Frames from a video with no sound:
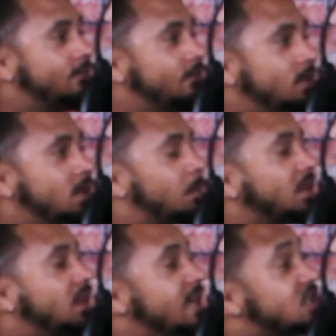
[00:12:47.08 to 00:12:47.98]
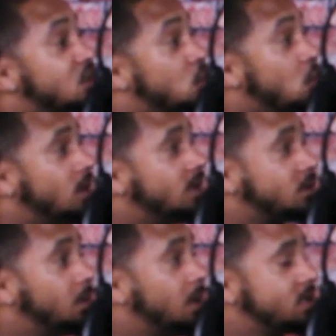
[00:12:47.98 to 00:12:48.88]
but you wouldn't expect that from
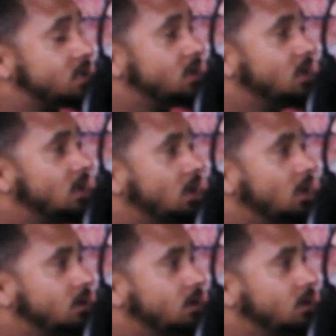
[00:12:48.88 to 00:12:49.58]
us. You wouldn't